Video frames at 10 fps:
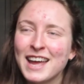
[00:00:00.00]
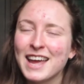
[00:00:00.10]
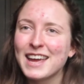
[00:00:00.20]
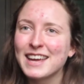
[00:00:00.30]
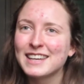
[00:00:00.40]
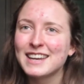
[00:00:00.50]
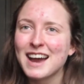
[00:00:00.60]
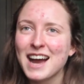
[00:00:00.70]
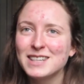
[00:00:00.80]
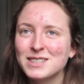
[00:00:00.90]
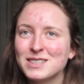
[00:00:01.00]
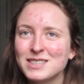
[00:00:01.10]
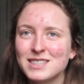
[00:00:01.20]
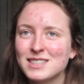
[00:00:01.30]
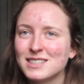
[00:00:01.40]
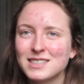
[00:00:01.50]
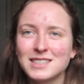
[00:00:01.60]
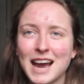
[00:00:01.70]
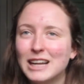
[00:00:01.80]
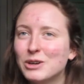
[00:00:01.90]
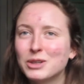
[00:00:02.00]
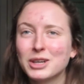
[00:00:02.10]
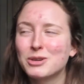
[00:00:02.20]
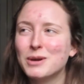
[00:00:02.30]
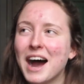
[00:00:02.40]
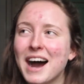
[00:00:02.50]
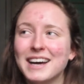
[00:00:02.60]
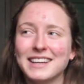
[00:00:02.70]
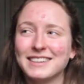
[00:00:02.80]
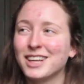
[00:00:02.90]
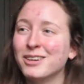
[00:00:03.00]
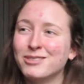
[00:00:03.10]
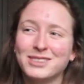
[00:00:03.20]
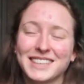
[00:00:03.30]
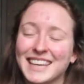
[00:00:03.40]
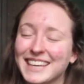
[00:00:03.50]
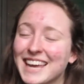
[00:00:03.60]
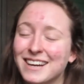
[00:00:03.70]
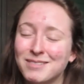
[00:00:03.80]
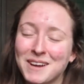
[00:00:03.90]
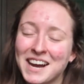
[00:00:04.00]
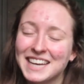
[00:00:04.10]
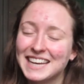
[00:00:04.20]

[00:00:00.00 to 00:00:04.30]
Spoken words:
And I just sat on the ground and didn't fucking care about